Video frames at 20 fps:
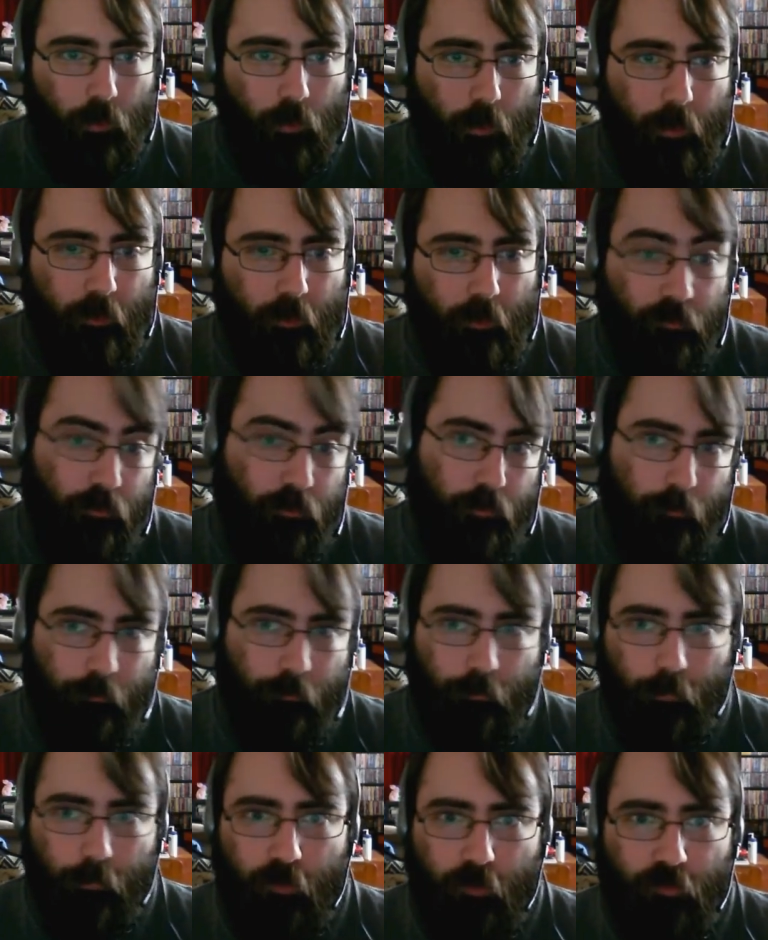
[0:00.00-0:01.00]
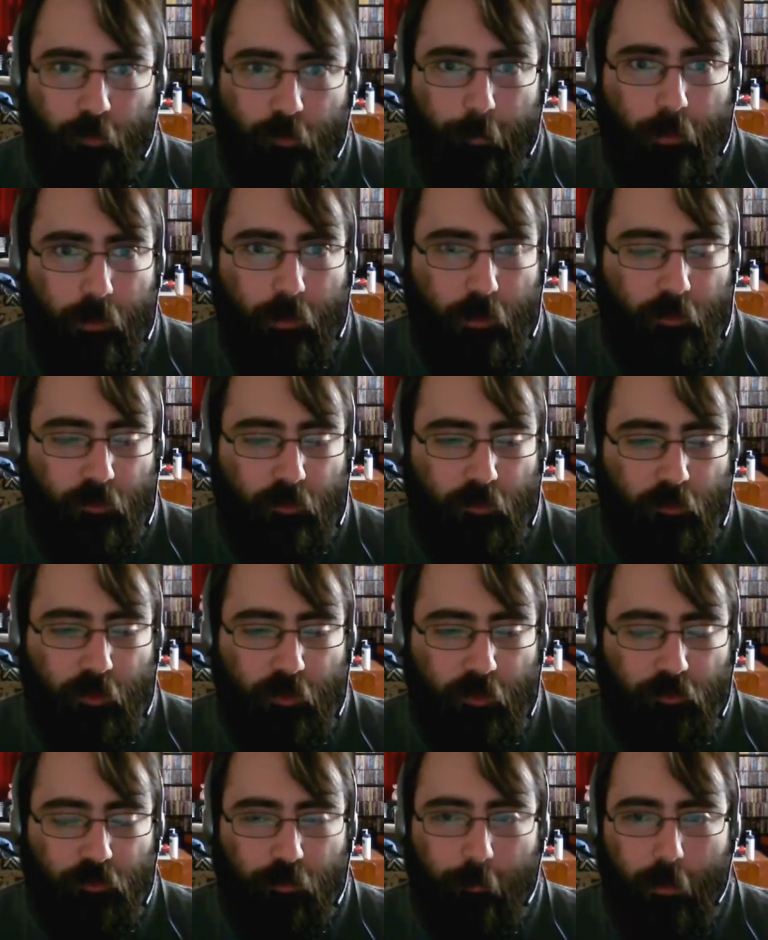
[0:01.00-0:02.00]
I guess press the button as it's
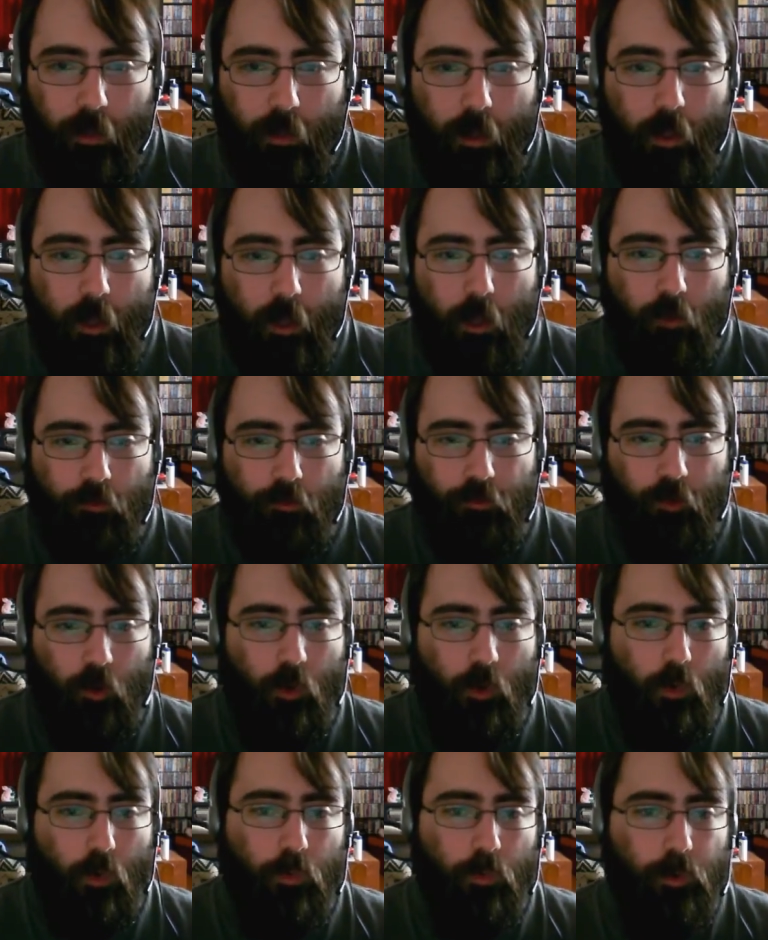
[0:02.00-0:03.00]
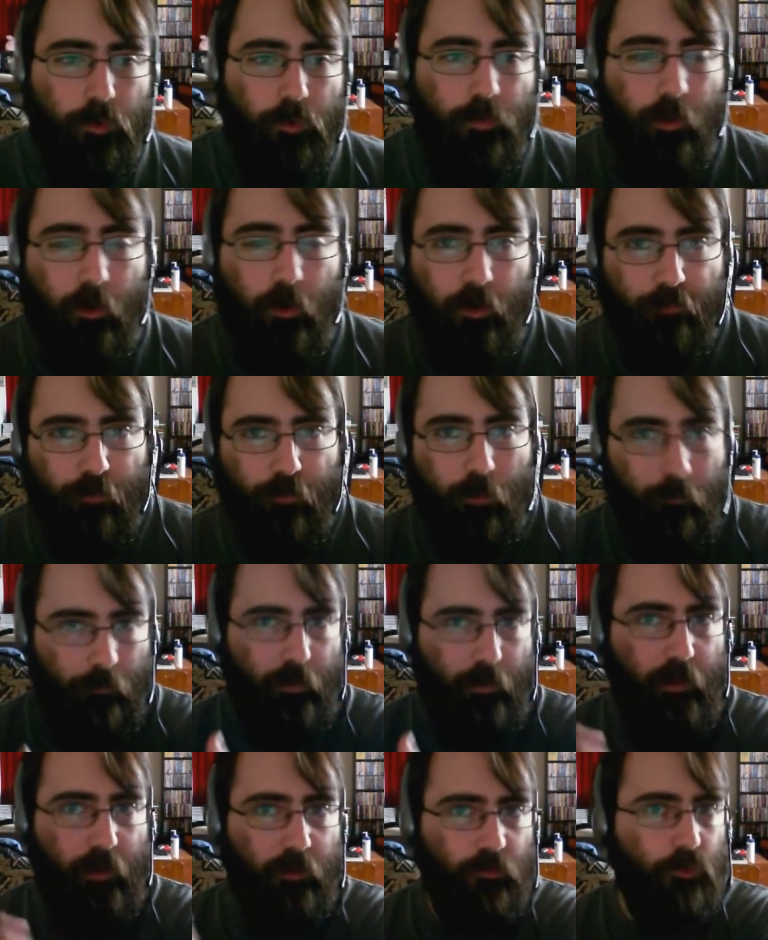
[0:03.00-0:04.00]
teaching me. So there are different
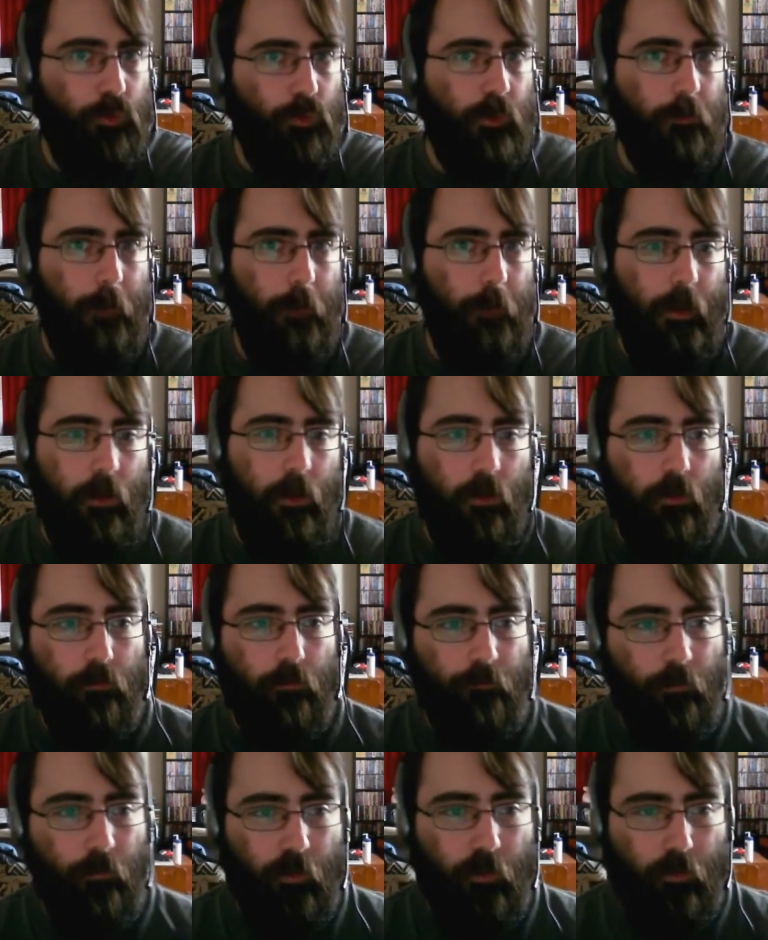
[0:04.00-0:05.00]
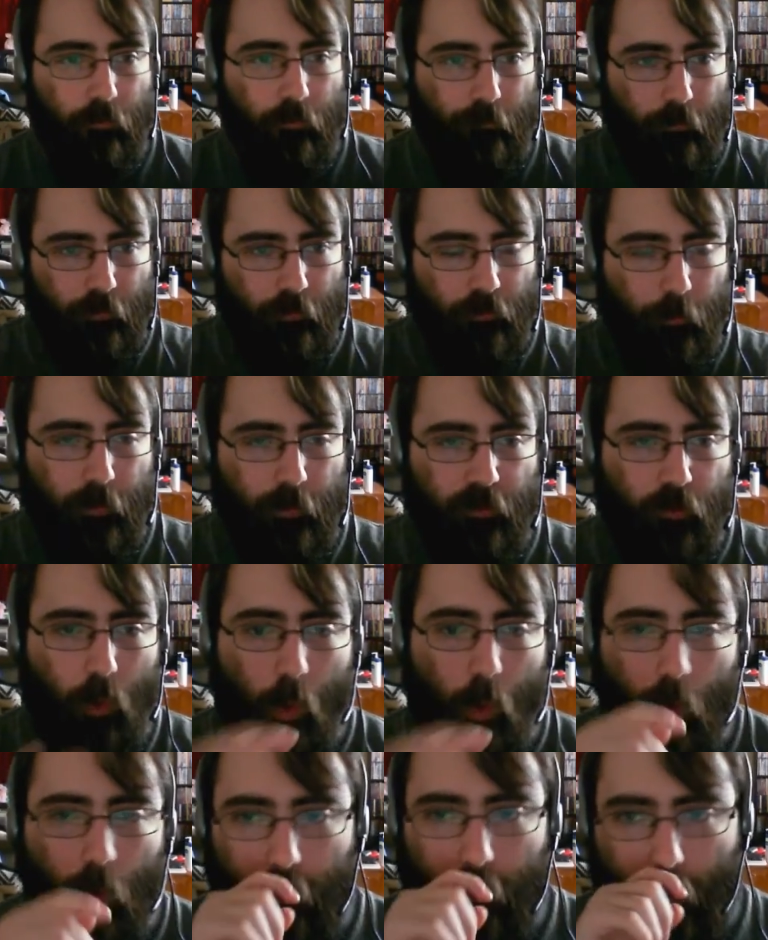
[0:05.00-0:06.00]
things you can make. For this one, it's a
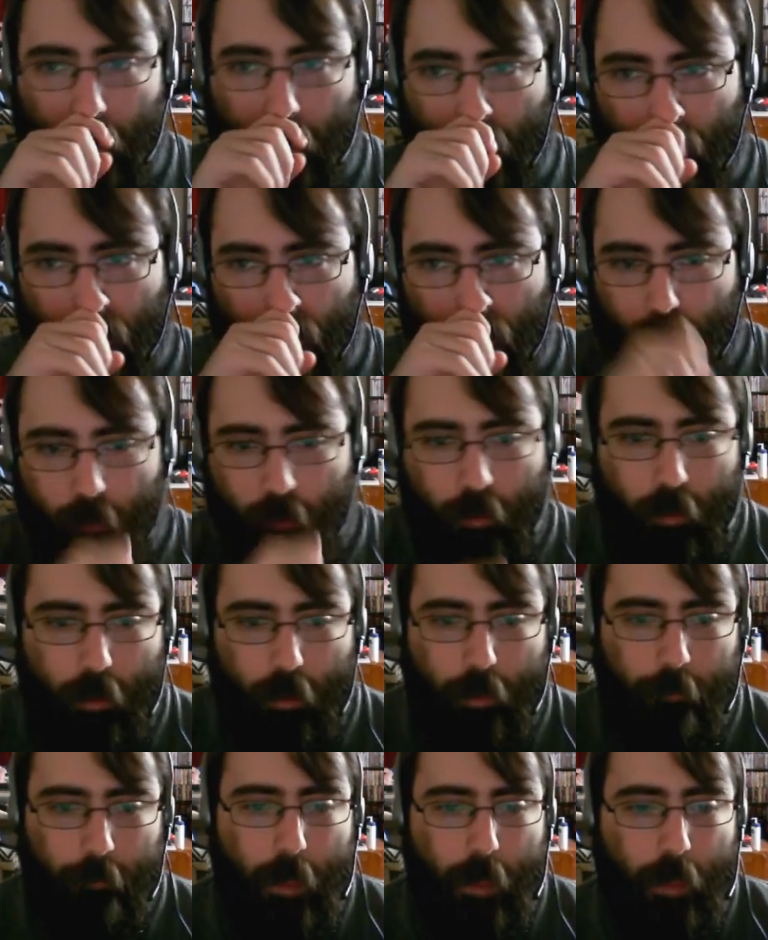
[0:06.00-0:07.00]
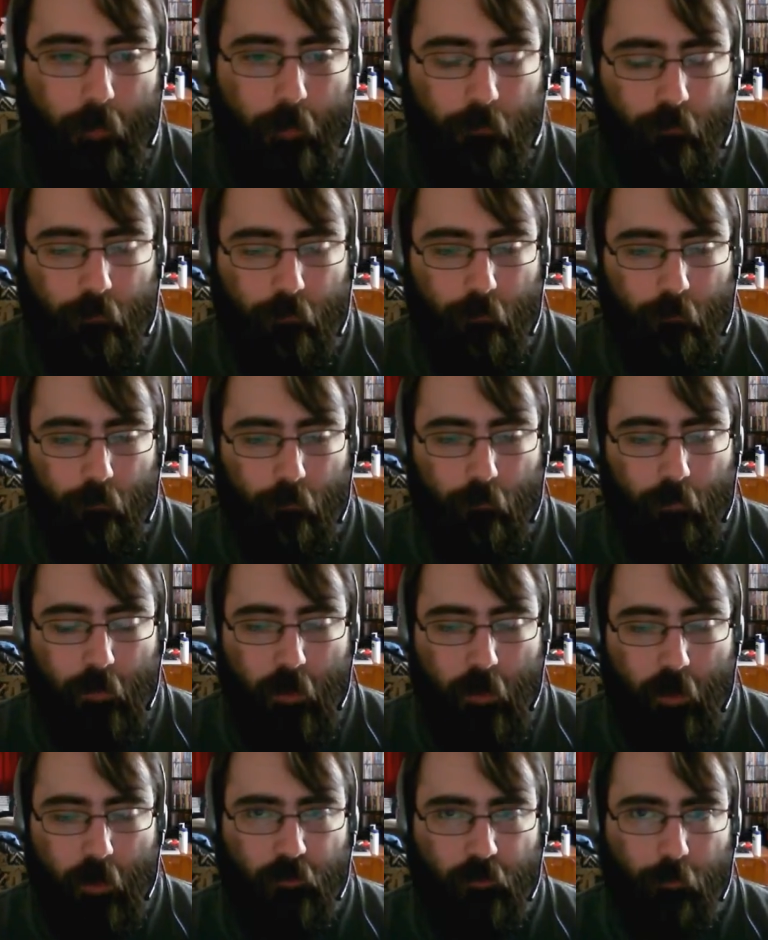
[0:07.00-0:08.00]
corn dog, and then the
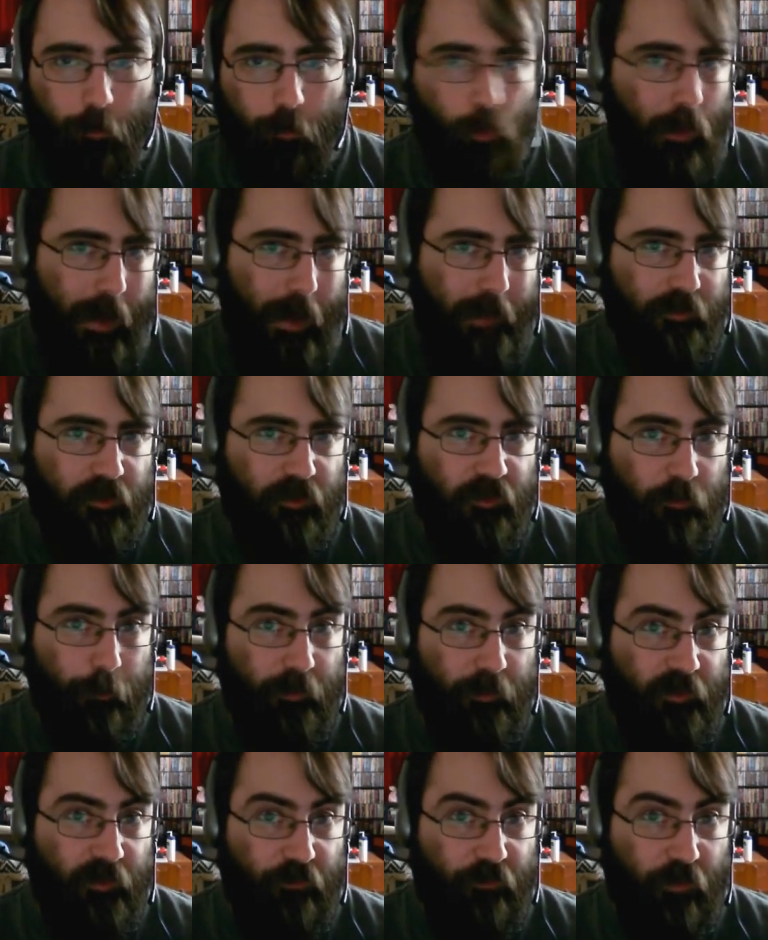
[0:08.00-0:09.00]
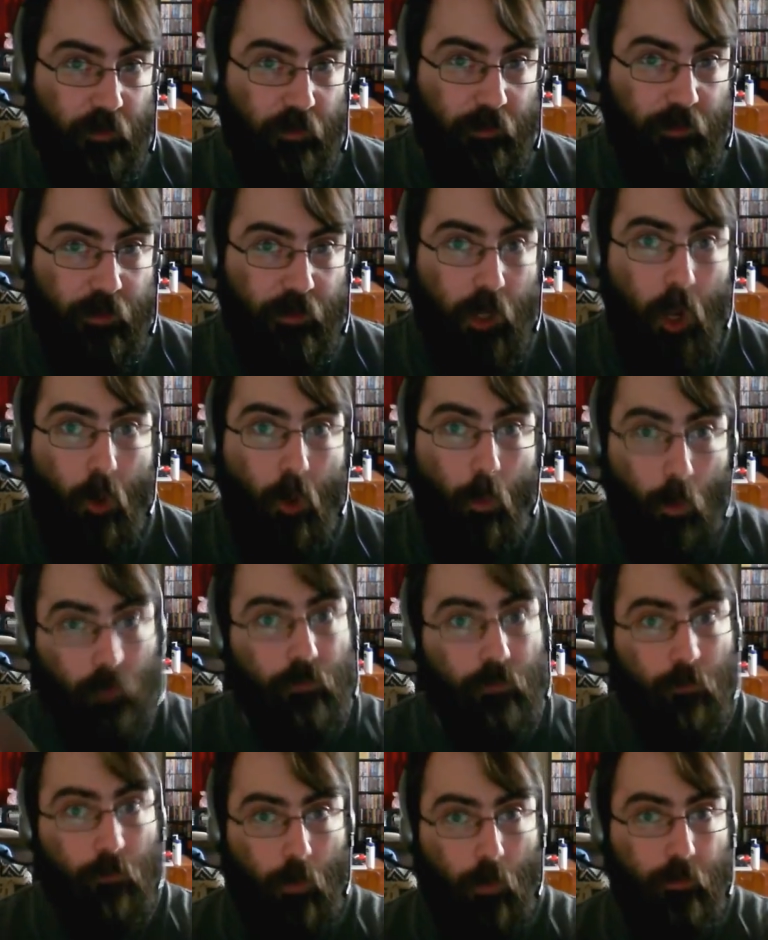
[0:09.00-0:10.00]
customer will ask specifically
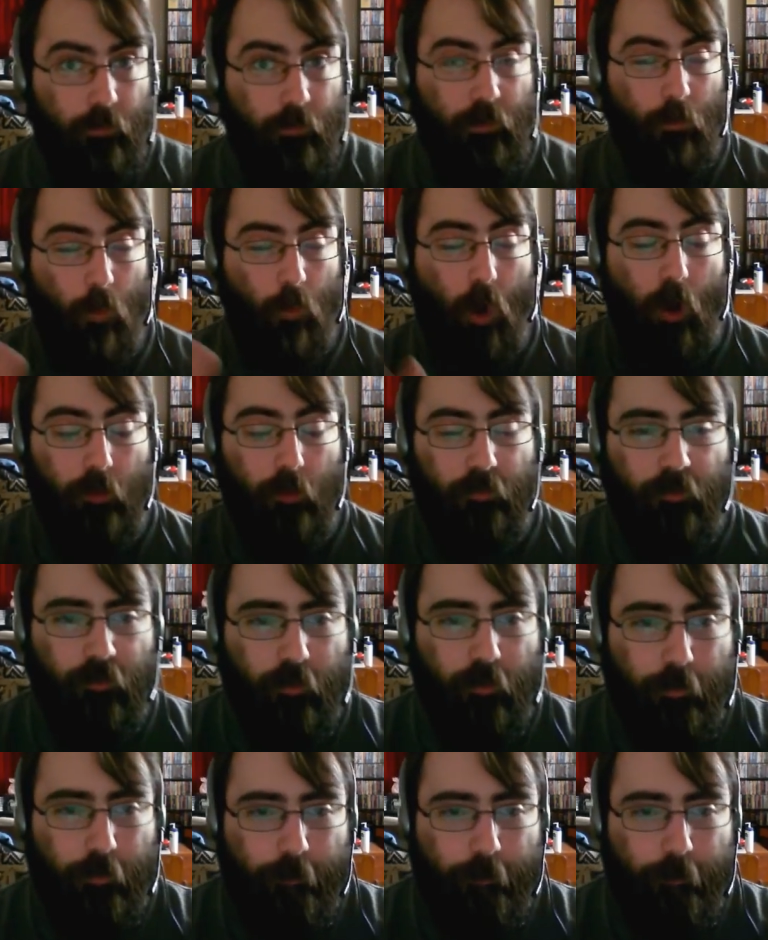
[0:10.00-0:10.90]
what he wants.